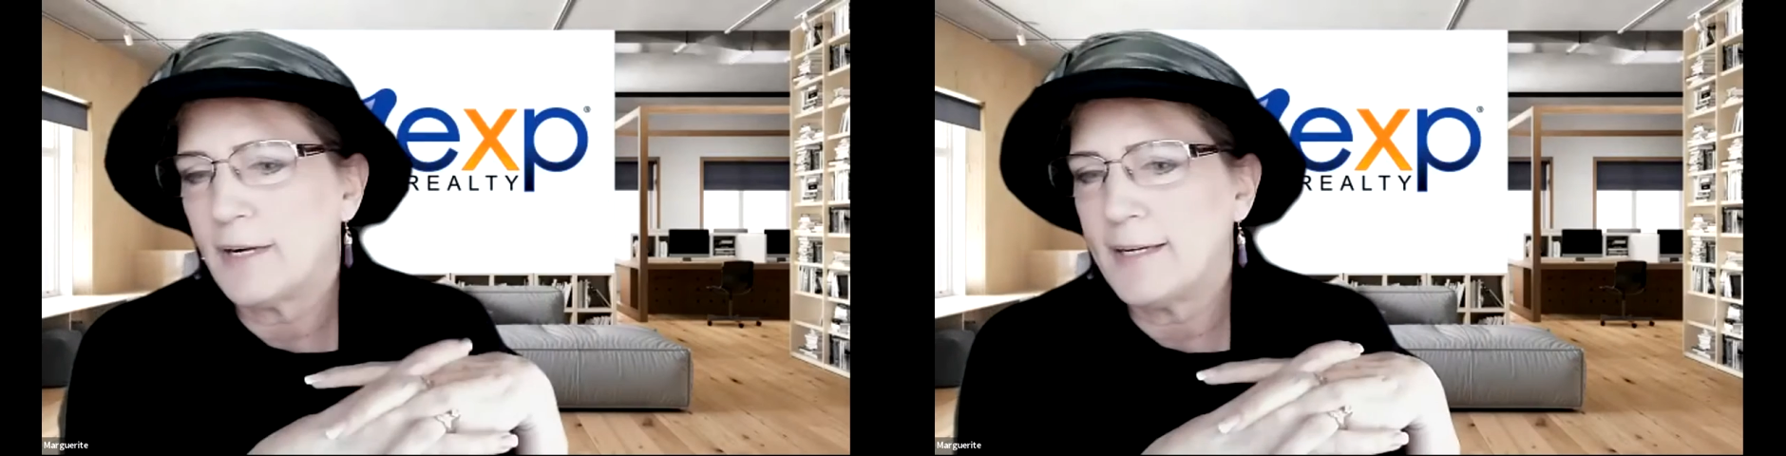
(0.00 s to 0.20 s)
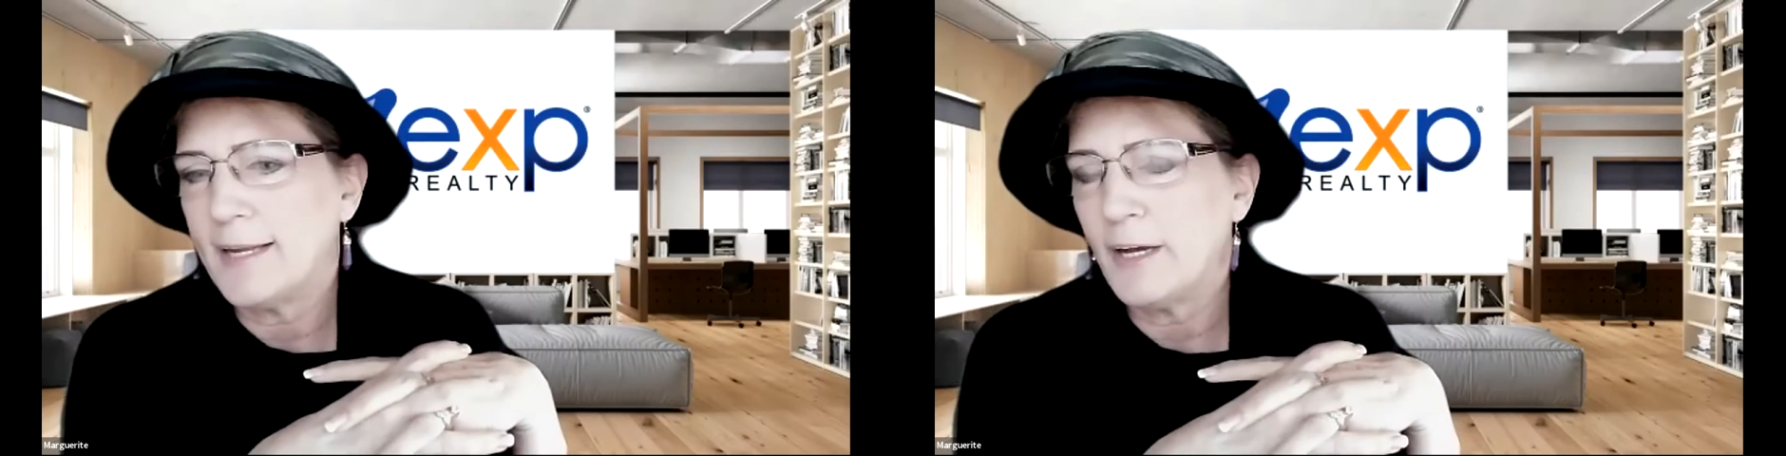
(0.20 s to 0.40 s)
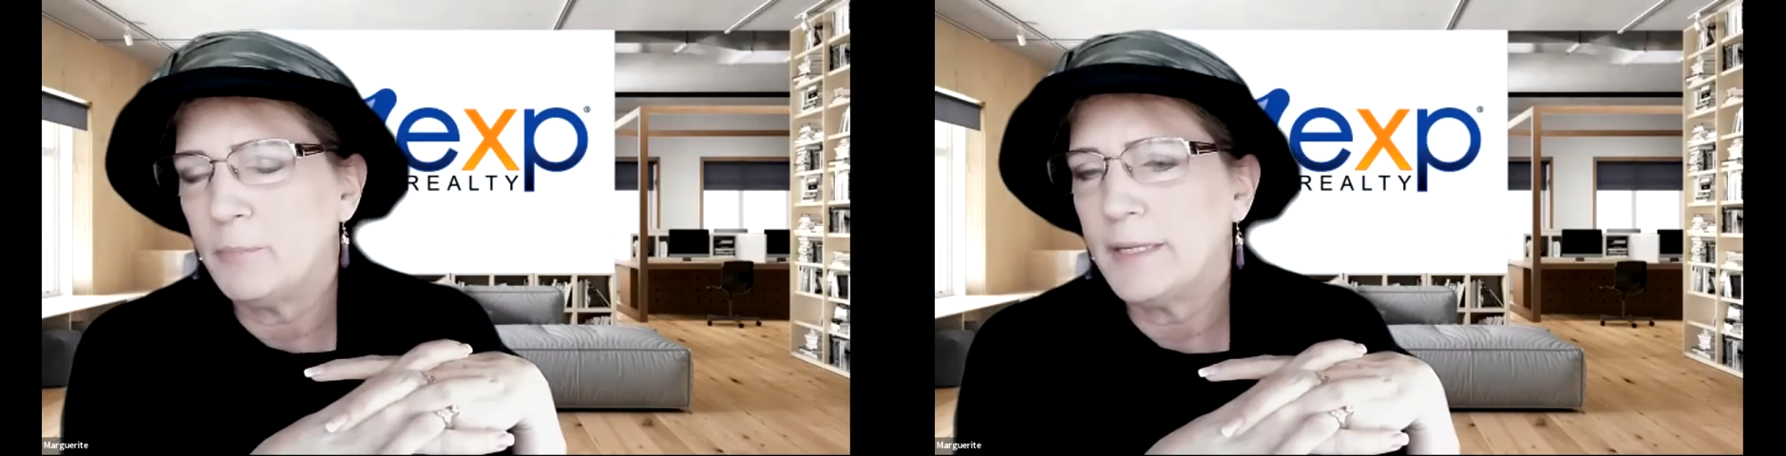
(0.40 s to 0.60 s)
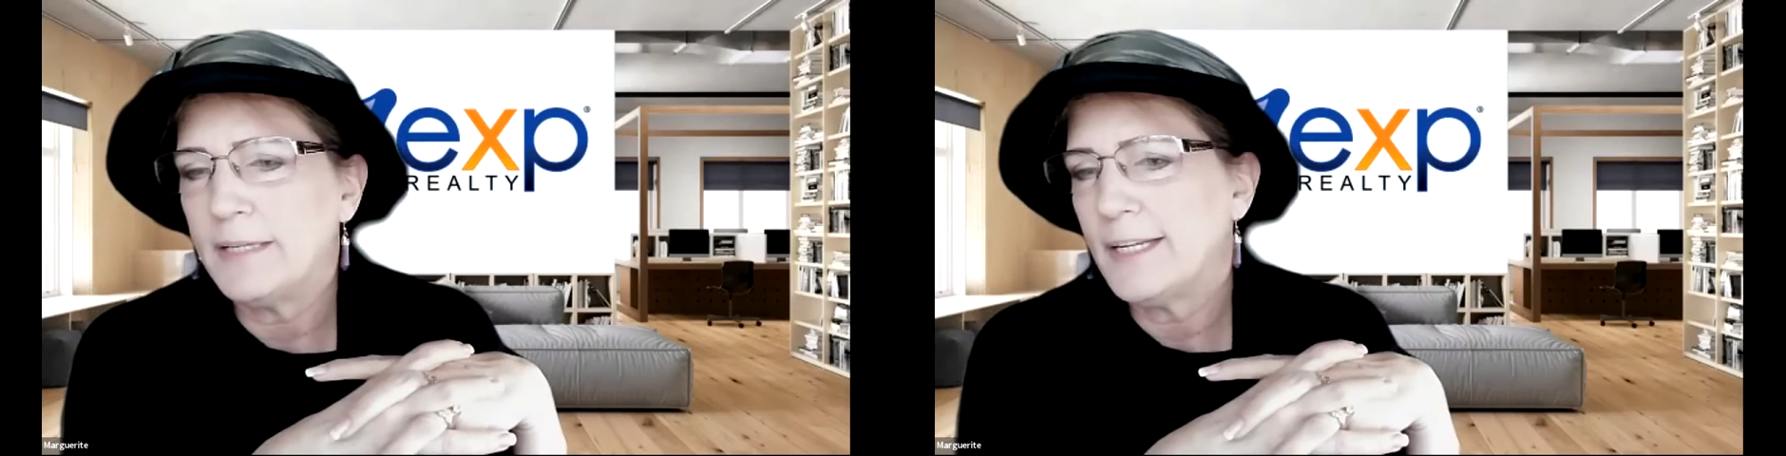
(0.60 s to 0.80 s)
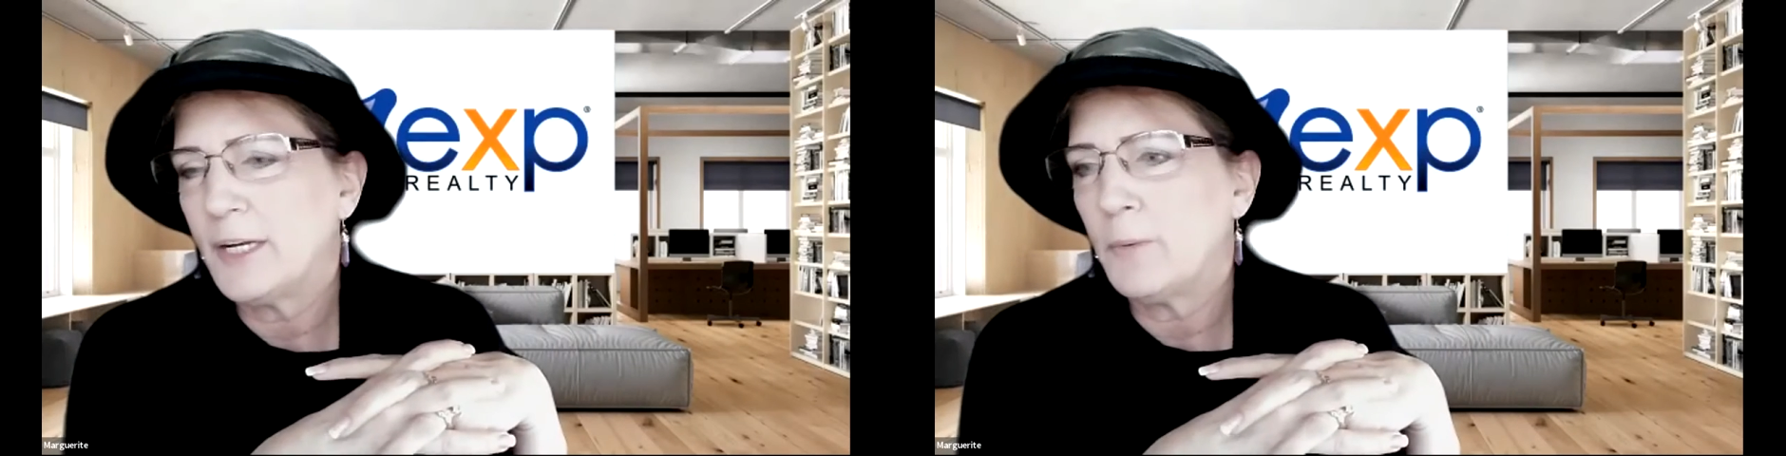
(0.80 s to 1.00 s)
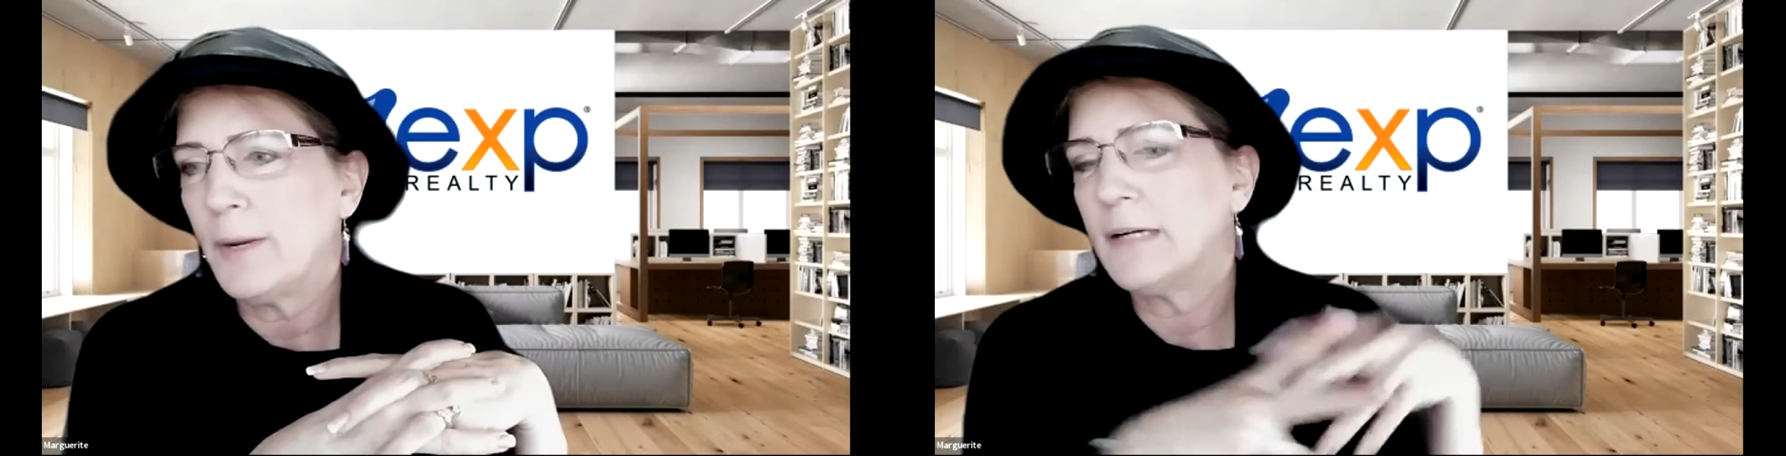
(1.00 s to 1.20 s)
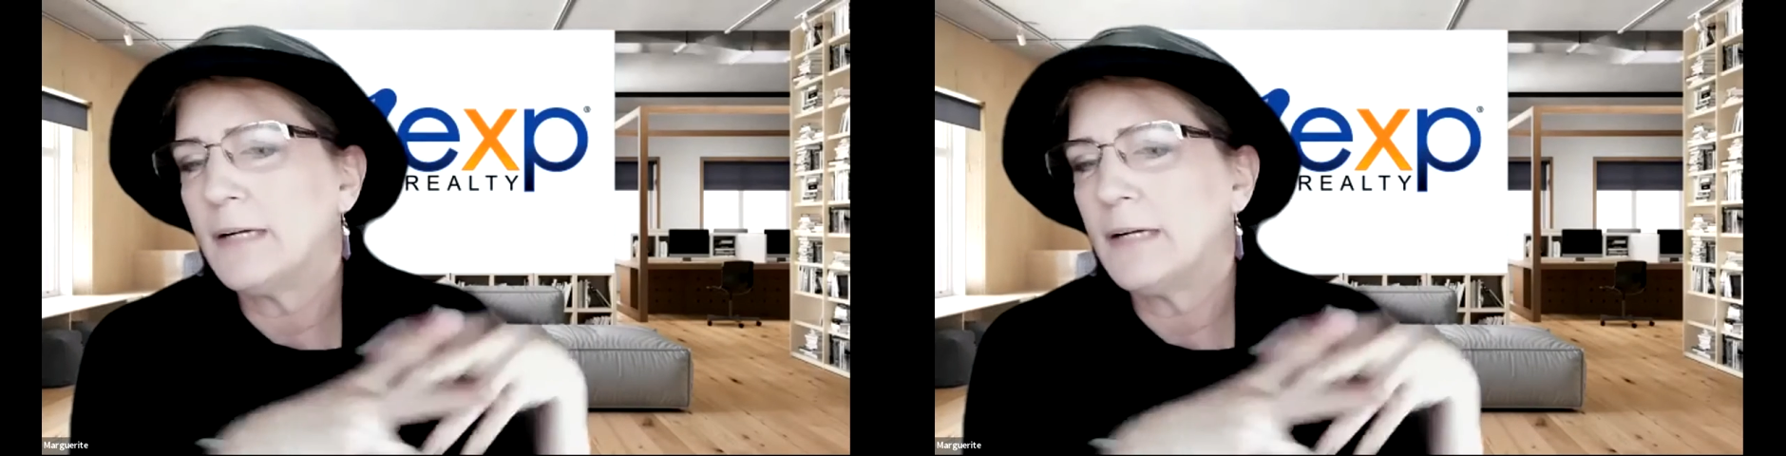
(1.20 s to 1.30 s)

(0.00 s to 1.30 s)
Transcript: right now, but you know what?